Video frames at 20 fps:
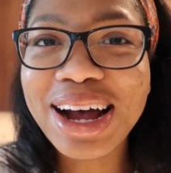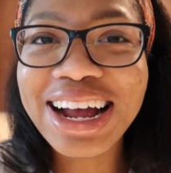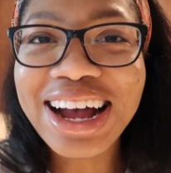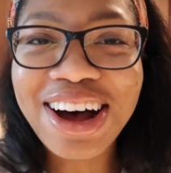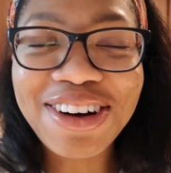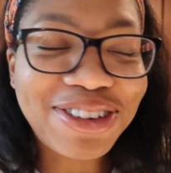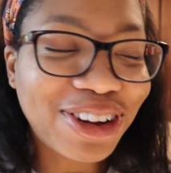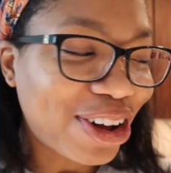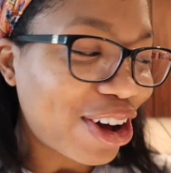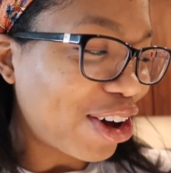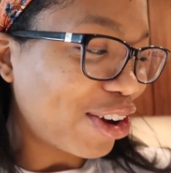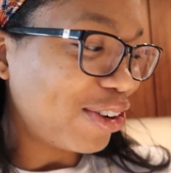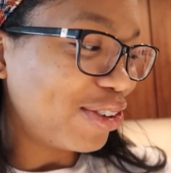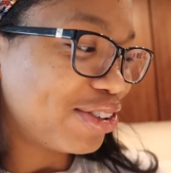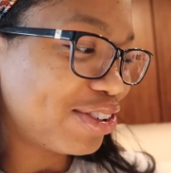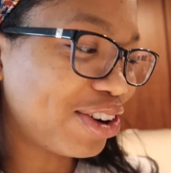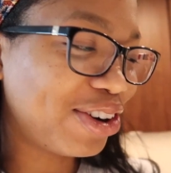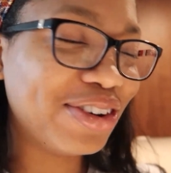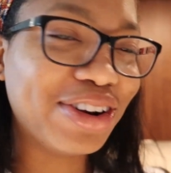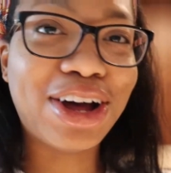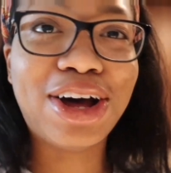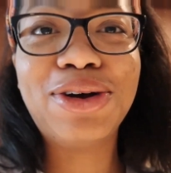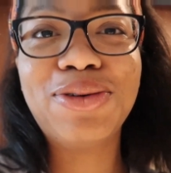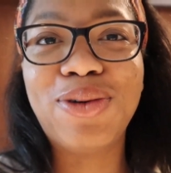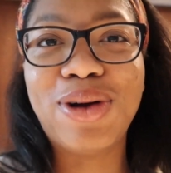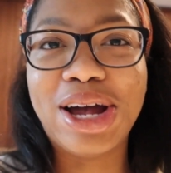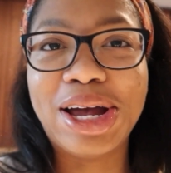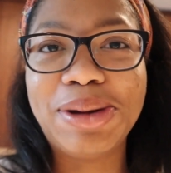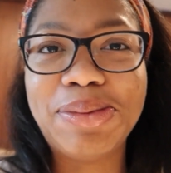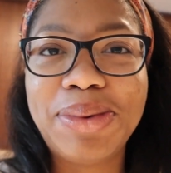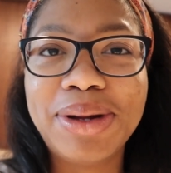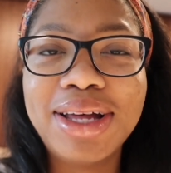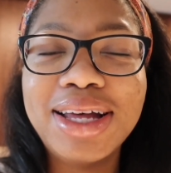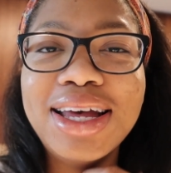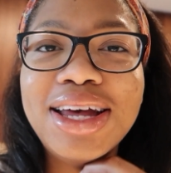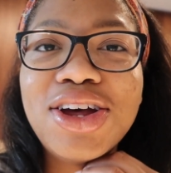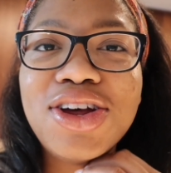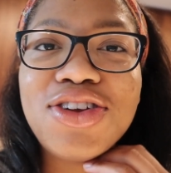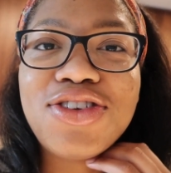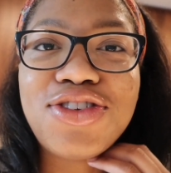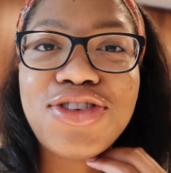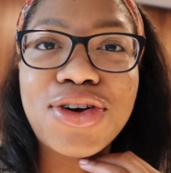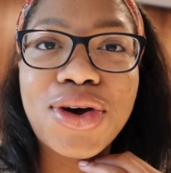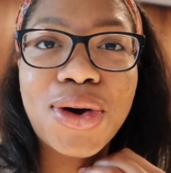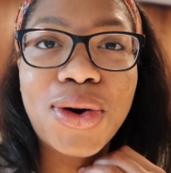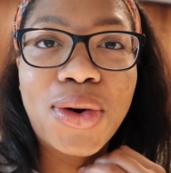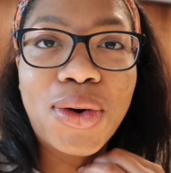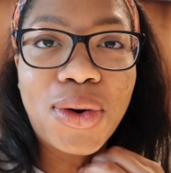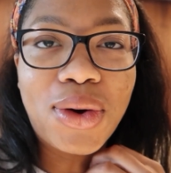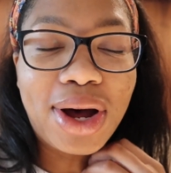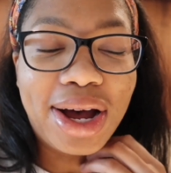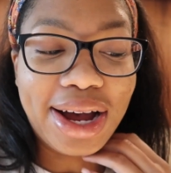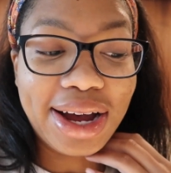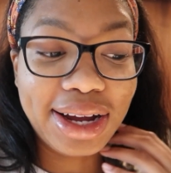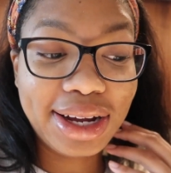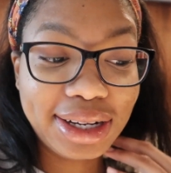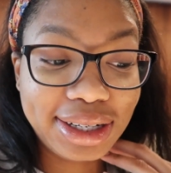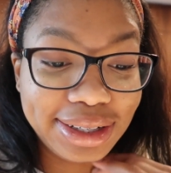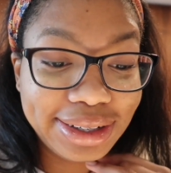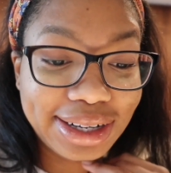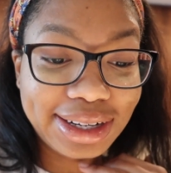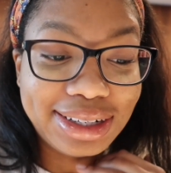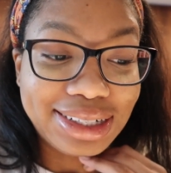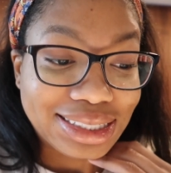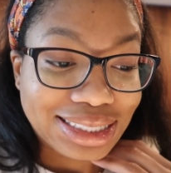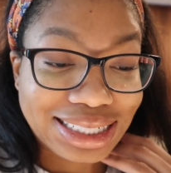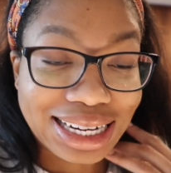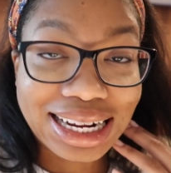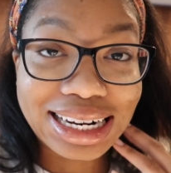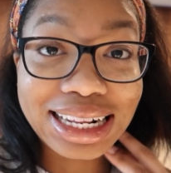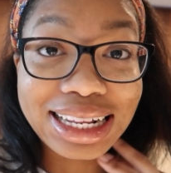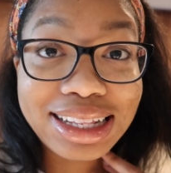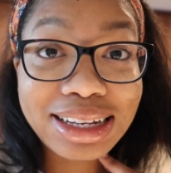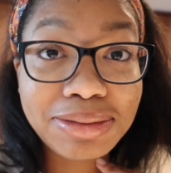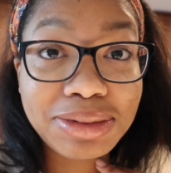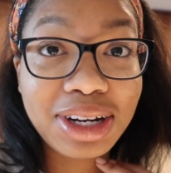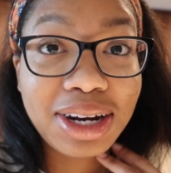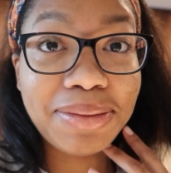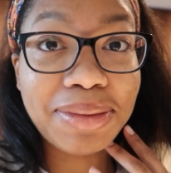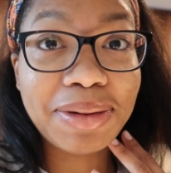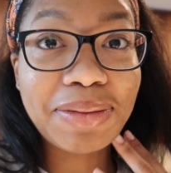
My avocados are not ripe. So I can't eat them today.